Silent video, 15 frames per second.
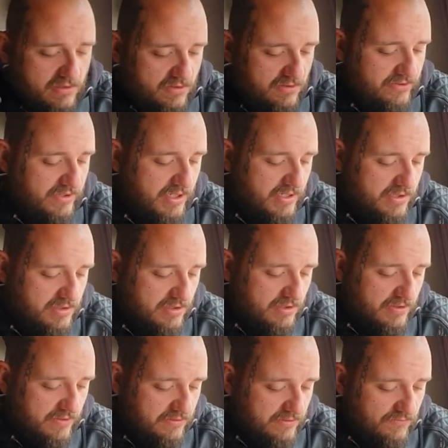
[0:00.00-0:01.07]
do you reckon he's going
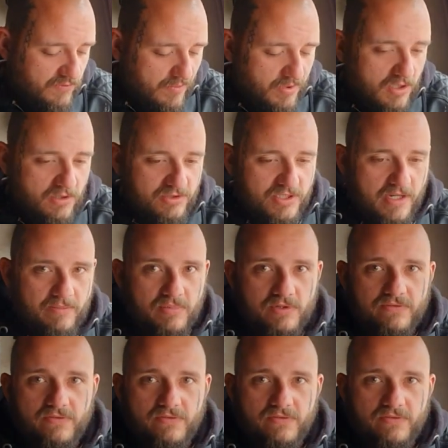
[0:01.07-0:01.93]
to have some rubber clutch dampers